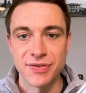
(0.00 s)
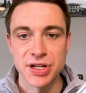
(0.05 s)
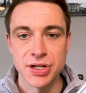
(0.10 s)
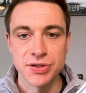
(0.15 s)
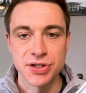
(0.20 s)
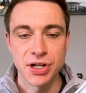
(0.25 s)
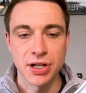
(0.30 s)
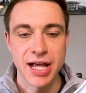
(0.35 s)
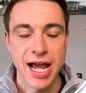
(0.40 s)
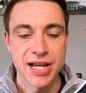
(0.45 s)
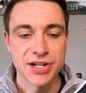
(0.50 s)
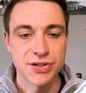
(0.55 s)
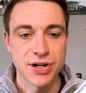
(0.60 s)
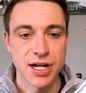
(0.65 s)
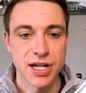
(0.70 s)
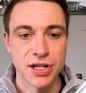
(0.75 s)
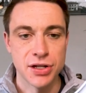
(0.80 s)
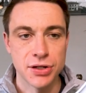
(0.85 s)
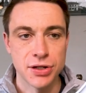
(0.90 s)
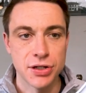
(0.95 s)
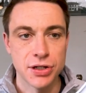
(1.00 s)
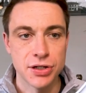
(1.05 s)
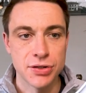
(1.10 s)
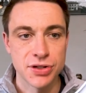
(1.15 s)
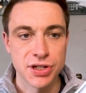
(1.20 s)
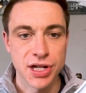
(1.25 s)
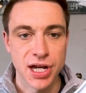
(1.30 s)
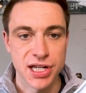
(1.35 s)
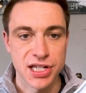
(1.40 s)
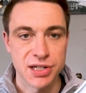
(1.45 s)
to use class tracking. You could
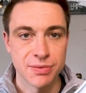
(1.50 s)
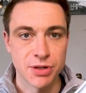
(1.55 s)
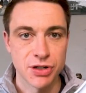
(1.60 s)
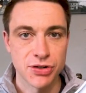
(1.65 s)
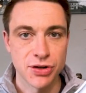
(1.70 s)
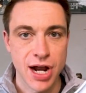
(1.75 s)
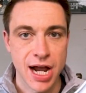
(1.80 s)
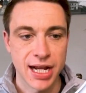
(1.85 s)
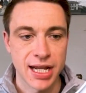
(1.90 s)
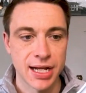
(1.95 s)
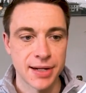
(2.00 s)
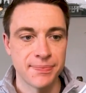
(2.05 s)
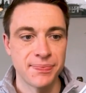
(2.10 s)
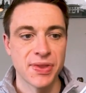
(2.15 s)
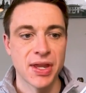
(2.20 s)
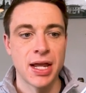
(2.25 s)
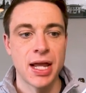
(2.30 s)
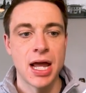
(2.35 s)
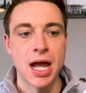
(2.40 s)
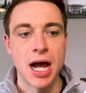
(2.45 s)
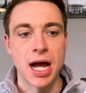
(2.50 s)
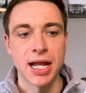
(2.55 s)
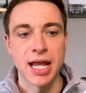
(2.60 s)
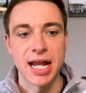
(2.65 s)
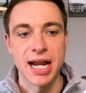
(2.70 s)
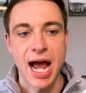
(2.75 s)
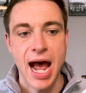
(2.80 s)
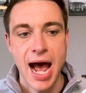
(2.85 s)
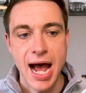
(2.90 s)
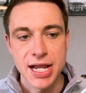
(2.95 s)
use customer tracking.
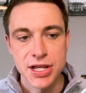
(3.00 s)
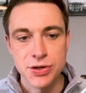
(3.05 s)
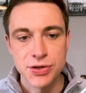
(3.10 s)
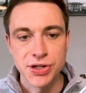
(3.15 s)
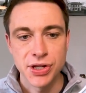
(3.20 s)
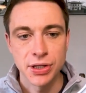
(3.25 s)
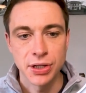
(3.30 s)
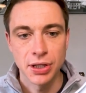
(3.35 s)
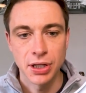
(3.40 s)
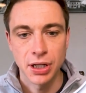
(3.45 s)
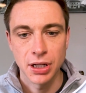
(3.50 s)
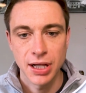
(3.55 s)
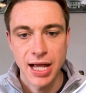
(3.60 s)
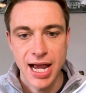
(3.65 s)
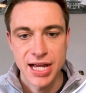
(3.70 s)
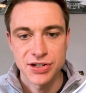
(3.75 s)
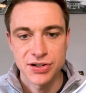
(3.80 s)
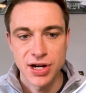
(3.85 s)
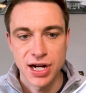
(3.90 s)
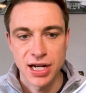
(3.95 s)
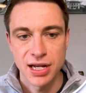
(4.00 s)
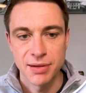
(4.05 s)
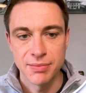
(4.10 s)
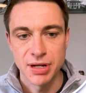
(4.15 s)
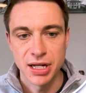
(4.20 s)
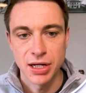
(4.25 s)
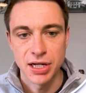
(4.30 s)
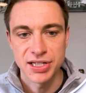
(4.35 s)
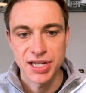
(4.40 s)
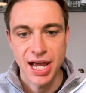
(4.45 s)
Again, I use class tracking
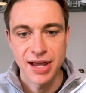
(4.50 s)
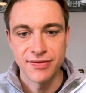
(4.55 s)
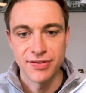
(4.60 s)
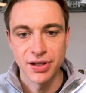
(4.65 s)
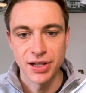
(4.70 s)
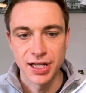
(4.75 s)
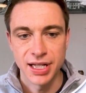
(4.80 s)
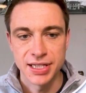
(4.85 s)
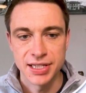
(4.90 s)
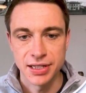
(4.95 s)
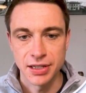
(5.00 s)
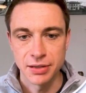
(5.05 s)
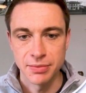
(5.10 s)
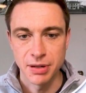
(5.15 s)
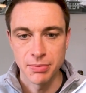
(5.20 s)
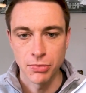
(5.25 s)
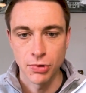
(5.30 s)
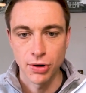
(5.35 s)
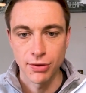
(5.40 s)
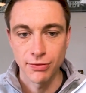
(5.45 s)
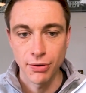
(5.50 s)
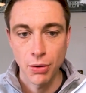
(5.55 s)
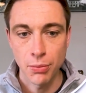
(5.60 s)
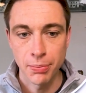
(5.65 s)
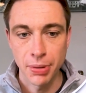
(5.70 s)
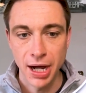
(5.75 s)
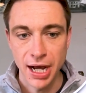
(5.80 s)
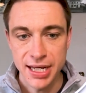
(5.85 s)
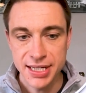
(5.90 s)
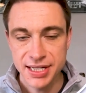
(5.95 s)
because I feel like it's a little bit more
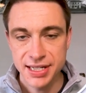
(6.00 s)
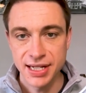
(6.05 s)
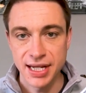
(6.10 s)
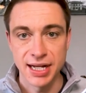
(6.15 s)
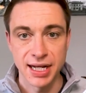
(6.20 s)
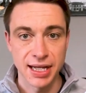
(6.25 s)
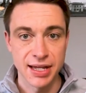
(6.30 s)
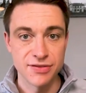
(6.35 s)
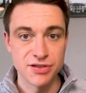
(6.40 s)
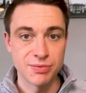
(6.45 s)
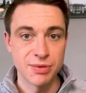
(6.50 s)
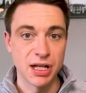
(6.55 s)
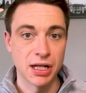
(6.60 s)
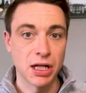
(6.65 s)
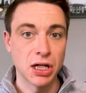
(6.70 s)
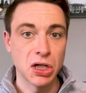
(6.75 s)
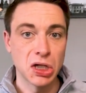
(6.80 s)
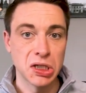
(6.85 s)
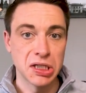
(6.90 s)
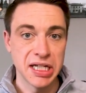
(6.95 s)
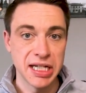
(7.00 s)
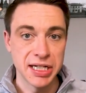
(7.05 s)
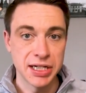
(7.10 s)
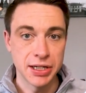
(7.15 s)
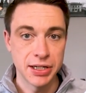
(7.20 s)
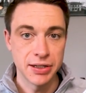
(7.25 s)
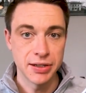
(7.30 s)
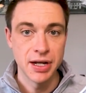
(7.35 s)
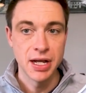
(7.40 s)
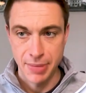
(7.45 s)
robust and it gives me a
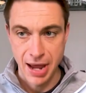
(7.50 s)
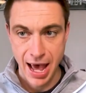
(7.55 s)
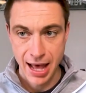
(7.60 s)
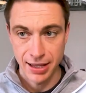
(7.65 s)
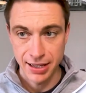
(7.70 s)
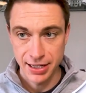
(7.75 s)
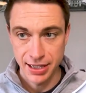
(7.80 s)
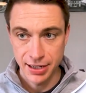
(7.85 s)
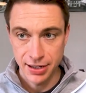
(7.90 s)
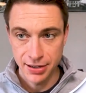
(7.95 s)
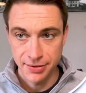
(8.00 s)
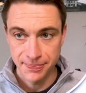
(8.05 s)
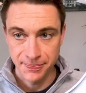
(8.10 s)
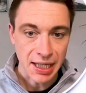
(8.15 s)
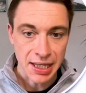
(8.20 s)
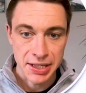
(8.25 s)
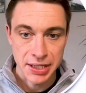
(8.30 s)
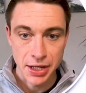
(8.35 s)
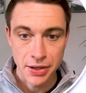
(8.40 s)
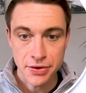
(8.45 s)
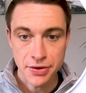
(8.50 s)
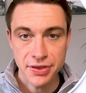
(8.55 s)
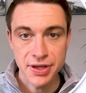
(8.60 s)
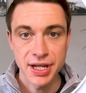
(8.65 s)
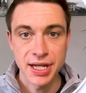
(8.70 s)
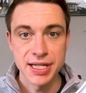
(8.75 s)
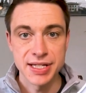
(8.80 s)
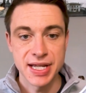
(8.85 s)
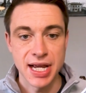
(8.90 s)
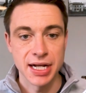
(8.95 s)
cleaner palette here. The other
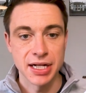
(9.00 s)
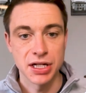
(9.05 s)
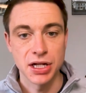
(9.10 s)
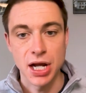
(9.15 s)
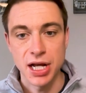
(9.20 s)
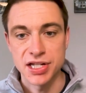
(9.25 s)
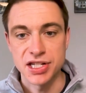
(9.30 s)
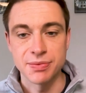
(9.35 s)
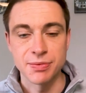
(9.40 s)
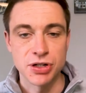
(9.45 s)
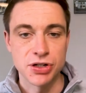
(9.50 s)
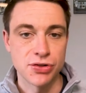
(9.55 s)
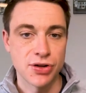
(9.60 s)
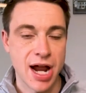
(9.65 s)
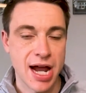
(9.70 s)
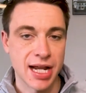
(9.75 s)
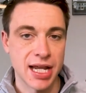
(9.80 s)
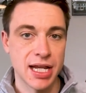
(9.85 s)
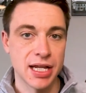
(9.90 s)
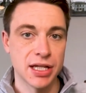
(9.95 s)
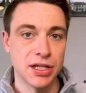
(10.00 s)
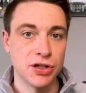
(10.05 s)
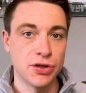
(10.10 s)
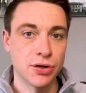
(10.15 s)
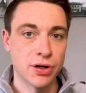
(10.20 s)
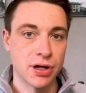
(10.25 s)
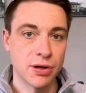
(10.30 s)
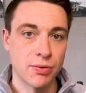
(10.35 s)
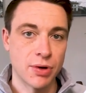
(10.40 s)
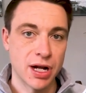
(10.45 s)
thing is that customer tracking, you're
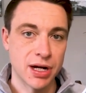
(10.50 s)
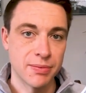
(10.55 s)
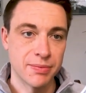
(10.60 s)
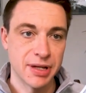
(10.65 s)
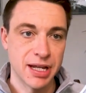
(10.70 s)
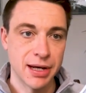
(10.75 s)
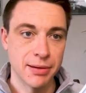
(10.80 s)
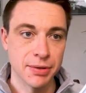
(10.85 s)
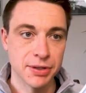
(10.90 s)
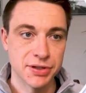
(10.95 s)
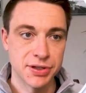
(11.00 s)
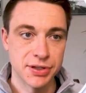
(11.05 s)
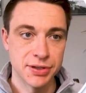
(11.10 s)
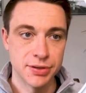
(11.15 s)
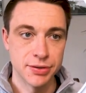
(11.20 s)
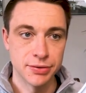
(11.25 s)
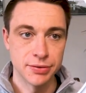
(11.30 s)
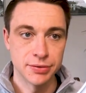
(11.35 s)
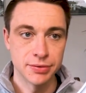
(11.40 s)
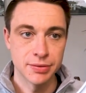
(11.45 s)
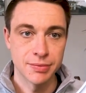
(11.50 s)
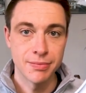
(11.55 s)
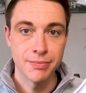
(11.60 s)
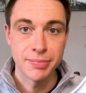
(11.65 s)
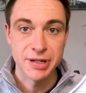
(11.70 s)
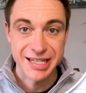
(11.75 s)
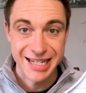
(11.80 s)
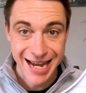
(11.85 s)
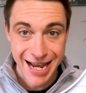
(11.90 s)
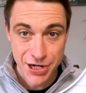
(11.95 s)
gonna to want to be able to to
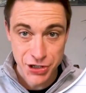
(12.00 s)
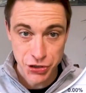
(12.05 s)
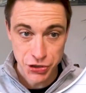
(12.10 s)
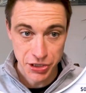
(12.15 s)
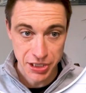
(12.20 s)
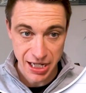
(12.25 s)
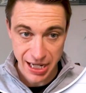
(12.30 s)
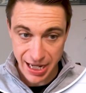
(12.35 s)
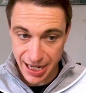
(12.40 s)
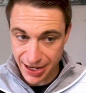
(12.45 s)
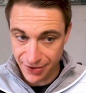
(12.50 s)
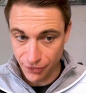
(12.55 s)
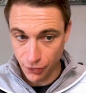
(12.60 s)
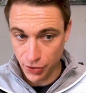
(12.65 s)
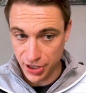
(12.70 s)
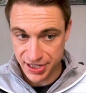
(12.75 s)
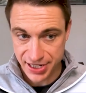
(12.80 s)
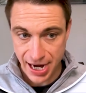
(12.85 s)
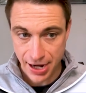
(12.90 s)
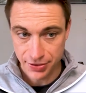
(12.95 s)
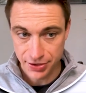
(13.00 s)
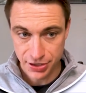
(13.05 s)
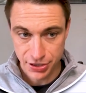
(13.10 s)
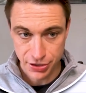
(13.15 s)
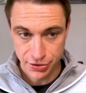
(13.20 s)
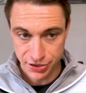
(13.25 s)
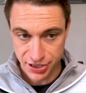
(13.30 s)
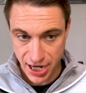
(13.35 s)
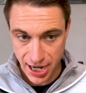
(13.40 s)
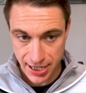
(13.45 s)
potentially invoice out to
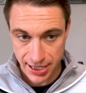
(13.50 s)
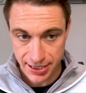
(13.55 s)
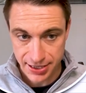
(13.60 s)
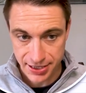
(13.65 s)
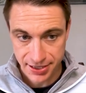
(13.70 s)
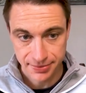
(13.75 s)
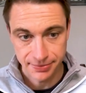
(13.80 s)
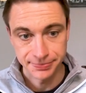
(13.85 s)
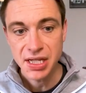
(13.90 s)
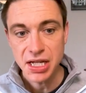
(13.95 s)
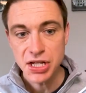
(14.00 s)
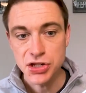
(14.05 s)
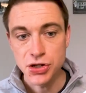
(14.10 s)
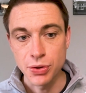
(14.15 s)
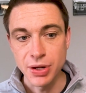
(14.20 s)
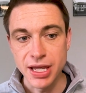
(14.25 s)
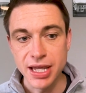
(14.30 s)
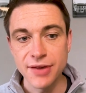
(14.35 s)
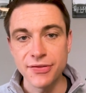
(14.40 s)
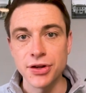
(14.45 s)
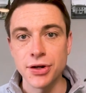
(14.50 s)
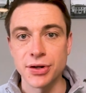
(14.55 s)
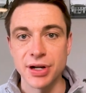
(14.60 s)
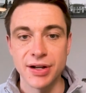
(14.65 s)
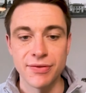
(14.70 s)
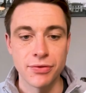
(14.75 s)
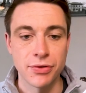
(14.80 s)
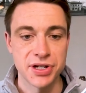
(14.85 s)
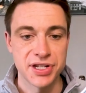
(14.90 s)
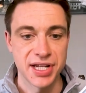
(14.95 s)
your tenants. So if you're
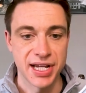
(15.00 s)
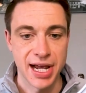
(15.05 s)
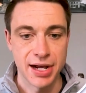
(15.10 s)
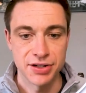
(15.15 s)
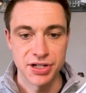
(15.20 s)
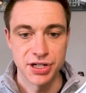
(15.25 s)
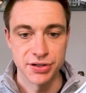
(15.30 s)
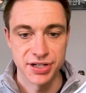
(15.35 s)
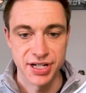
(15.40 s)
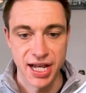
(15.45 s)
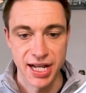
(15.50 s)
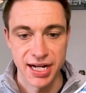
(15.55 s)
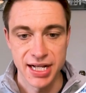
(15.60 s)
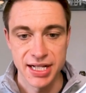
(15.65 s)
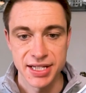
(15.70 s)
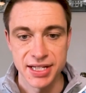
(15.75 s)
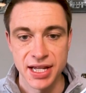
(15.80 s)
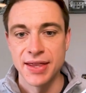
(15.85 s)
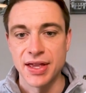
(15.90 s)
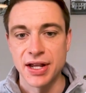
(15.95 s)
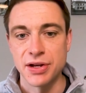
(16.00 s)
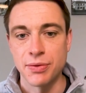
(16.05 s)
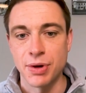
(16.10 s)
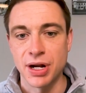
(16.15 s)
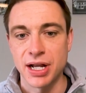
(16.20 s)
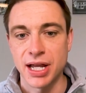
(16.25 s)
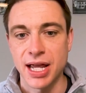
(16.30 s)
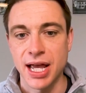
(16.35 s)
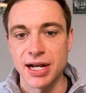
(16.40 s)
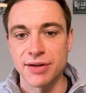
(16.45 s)
invoicing out to your tenants, then you
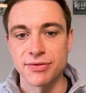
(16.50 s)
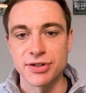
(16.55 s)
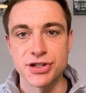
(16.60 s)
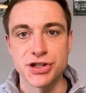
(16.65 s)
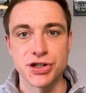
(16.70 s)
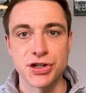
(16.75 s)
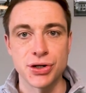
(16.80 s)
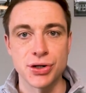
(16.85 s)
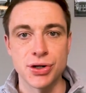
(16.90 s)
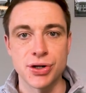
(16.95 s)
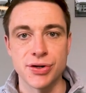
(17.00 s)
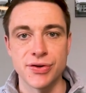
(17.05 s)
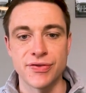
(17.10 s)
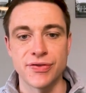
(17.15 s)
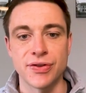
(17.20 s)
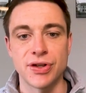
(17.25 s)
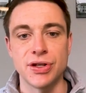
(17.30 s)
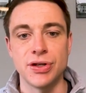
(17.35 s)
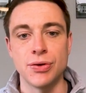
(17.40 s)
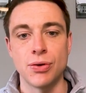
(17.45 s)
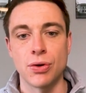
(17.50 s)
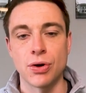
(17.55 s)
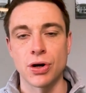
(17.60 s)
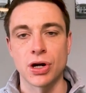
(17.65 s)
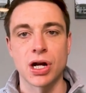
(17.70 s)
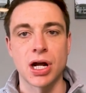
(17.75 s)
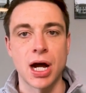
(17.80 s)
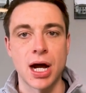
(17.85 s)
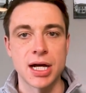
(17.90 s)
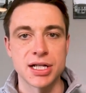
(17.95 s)
want to kind of reserve your
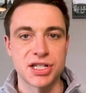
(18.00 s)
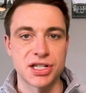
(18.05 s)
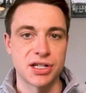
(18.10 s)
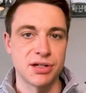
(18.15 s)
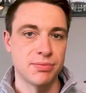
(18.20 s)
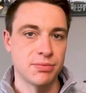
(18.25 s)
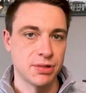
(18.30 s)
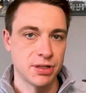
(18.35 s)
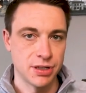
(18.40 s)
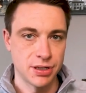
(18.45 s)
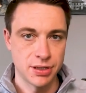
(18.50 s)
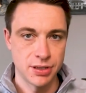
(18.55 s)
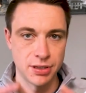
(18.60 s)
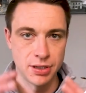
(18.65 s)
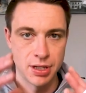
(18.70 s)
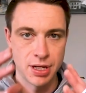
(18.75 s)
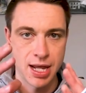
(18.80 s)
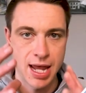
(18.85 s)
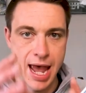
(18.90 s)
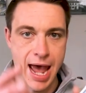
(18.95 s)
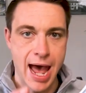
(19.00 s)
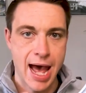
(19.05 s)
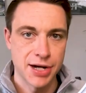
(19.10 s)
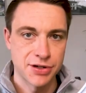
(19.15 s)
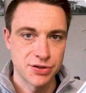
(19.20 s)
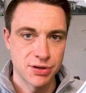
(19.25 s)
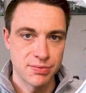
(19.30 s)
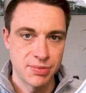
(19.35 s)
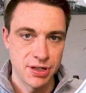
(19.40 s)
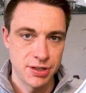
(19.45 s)
customer
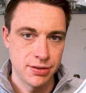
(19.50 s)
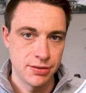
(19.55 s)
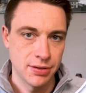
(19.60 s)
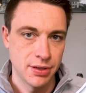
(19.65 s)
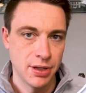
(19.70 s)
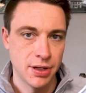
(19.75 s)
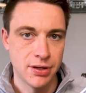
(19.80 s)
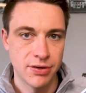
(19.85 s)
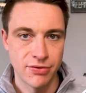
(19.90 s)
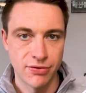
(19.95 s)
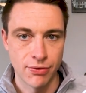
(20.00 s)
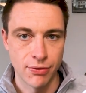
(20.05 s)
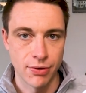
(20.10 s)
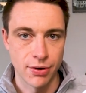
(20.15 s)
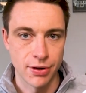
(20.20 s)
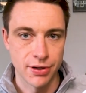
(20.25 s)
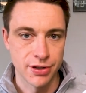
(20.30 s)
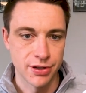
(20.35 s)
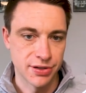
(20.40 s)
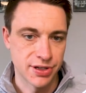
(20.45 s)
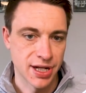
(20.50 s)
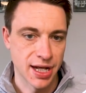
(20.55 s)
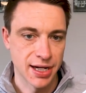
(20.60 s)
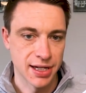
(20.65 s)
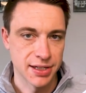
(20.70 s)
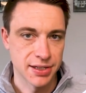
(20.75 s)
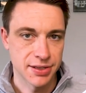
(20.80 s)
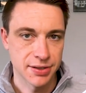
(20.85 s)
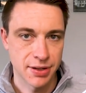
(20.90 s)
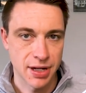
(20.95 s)
attribute for your tenants,